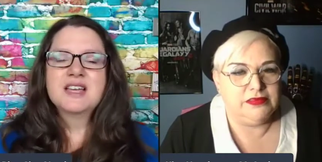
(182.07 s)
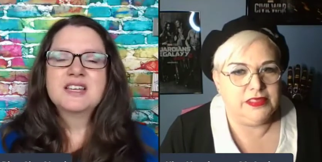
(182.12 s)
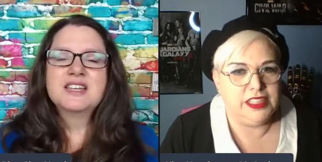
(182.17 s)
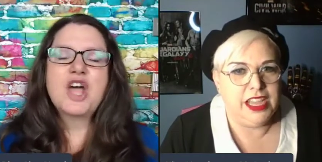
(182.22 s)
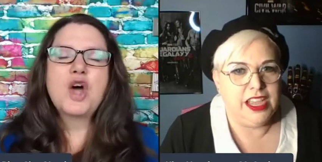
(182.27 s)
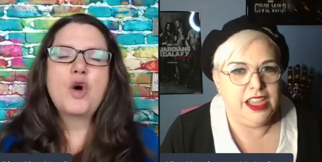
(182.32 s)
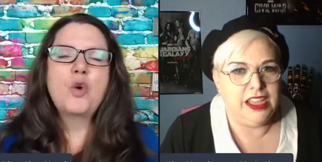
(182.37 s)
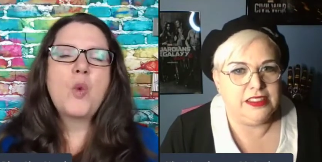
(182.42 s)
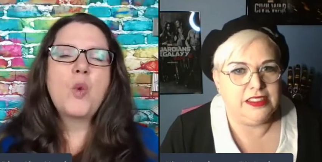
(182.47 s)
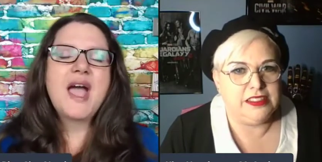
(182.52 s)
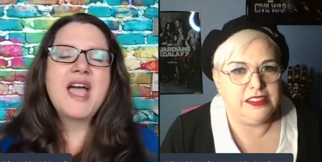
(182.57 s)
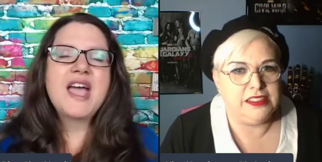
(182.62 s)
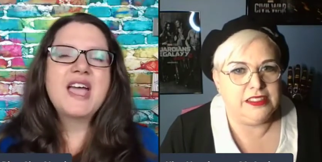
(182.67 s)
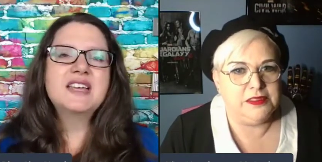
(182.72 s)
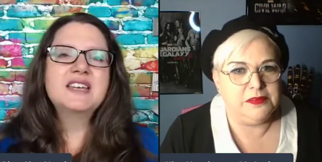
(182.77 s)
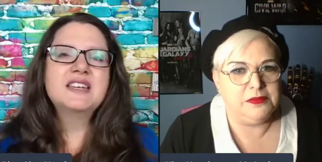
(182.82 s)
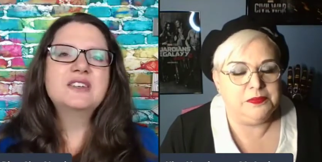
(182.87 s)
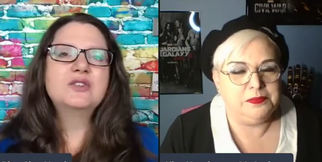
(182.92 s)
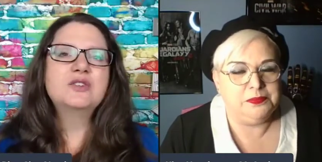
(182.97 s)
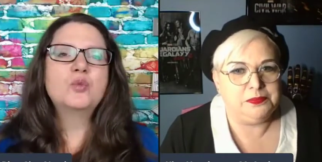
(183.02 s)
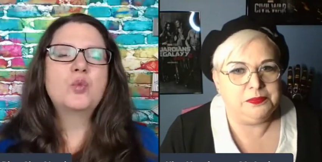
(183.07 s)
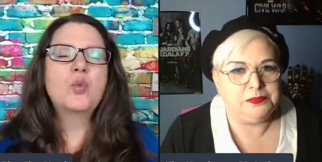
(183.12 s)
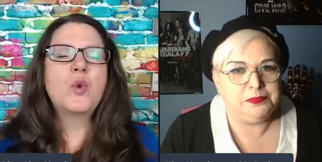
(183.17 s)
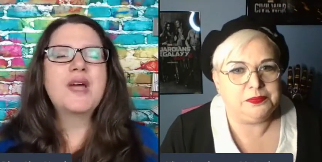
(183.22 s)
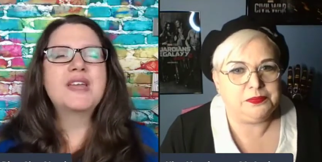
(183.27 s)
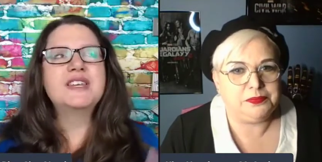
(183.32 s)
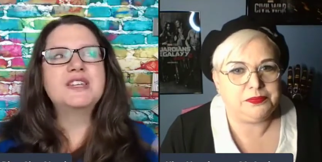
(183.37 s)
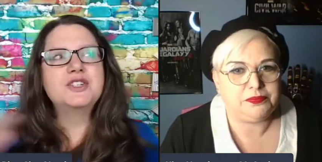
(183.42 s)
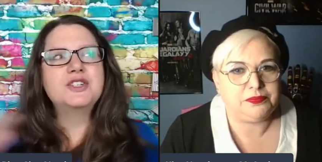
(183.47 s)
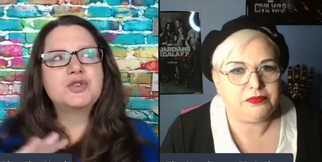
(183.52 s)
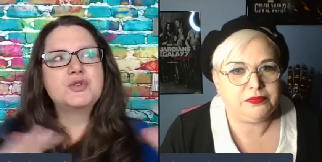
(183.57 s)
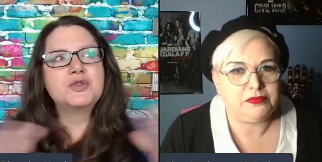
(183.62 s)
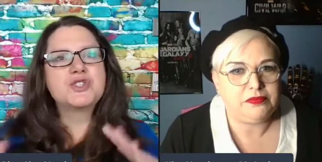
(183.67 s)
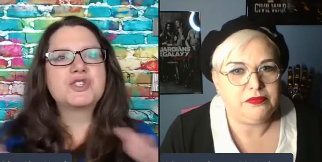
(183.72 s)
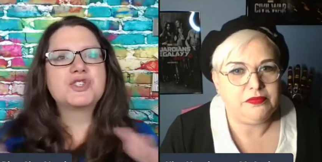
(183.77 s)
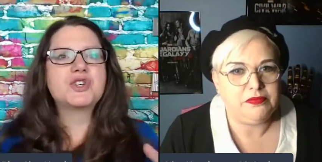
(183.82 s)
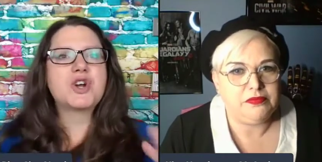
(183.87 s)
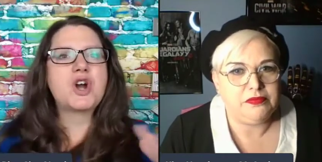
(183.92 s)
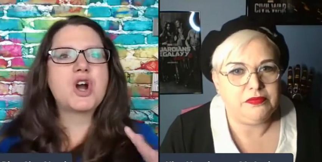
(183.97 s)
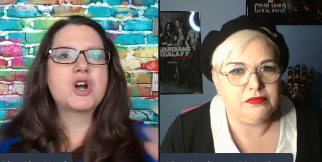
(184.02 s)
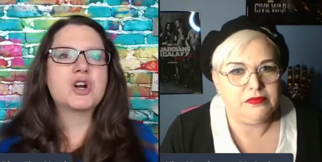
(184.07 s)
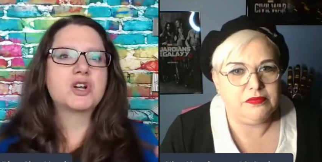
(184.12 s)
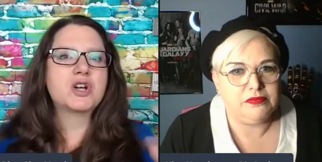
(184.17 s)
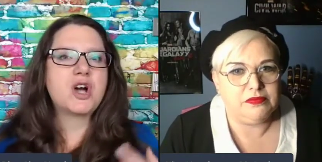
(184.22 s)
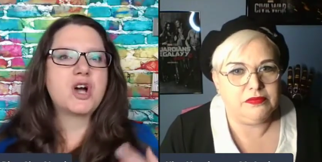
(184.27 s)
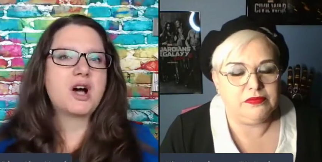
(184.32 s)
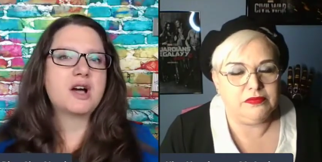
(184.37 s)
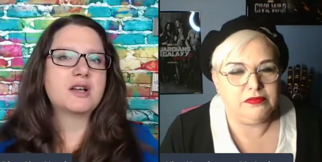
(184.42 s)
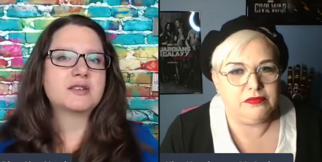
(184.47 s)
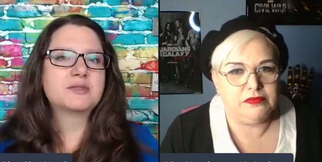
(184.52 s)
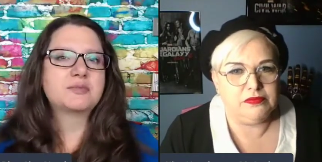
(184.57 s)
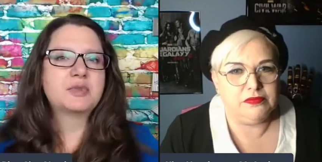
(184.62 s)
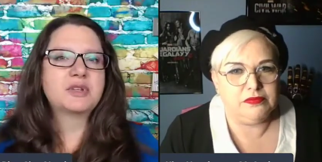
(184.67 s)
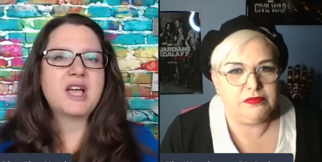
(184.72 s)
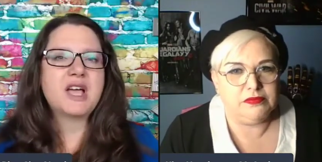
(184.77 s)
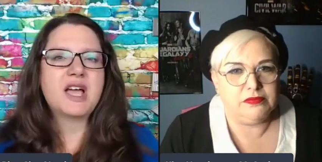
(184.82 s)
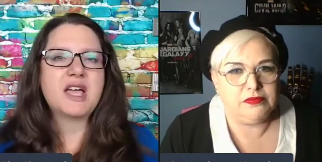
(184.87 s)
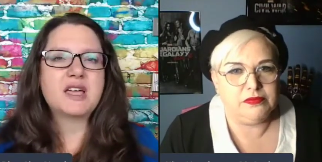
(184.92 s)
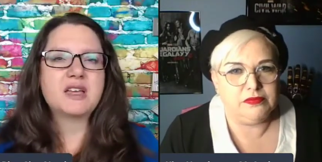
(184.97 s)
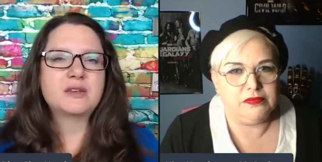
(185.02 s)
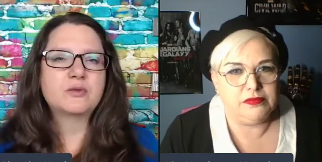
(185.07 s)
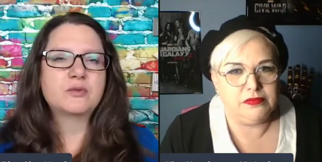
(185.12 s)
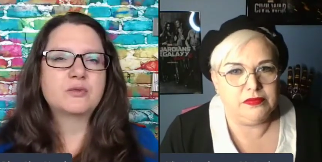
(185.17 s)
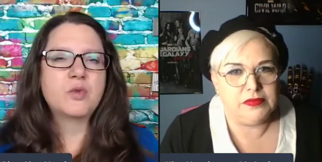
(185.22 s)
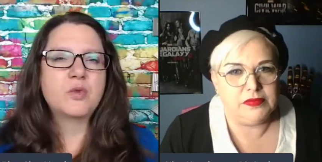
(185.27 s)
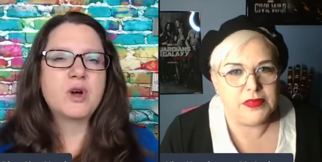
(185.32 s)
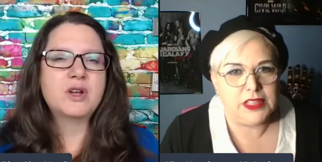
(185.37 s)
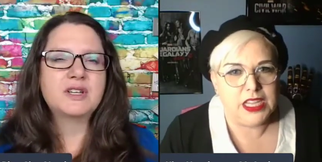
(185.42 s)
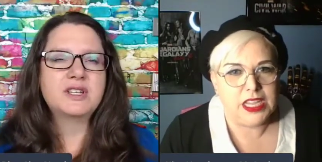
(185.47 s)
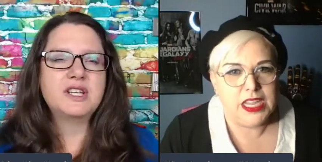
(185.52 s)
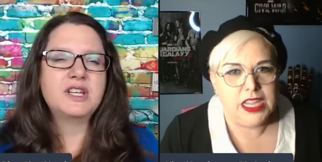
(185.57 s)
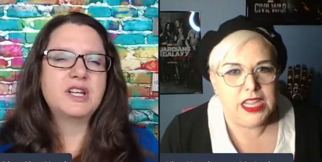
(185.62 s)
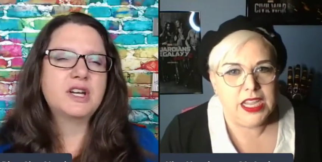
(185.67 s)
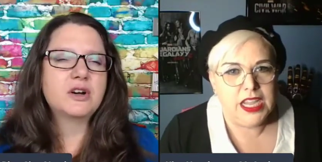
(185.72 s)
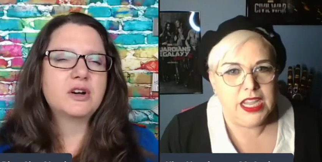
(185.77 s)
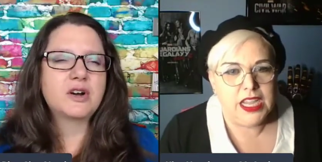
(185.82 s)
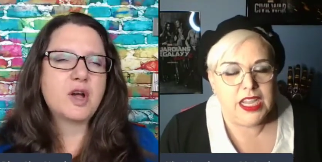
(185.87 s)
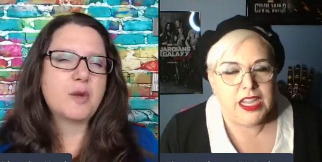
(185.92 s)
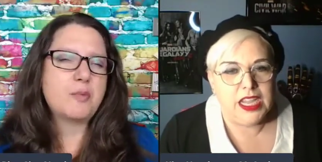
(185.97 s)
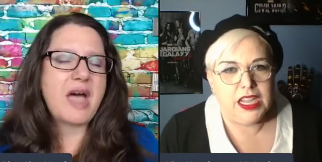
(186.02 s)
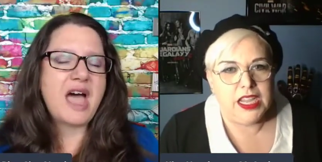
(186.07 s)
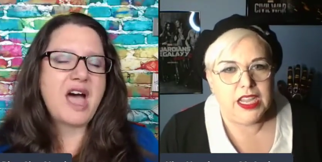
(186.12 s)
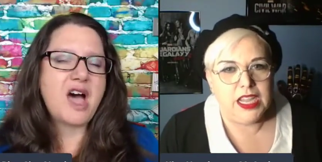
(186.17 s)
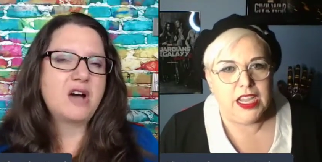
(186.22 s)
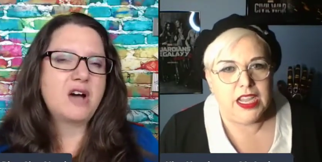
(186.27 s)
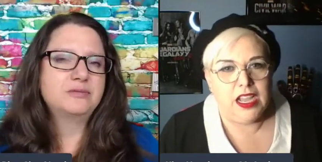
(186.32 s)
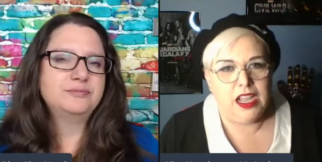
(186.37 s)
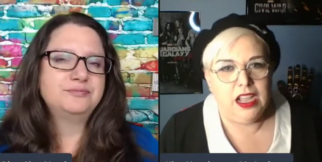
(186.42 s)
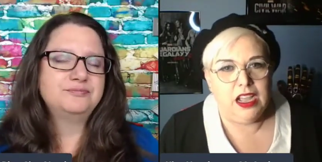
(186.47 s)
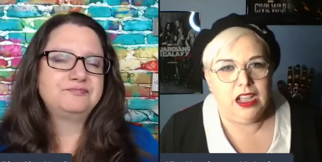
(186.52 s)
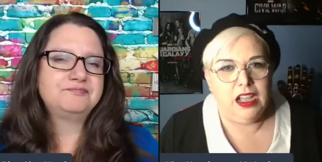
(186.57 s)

Speaker 1: yes. Now, when when did you start cosplaying? What year about?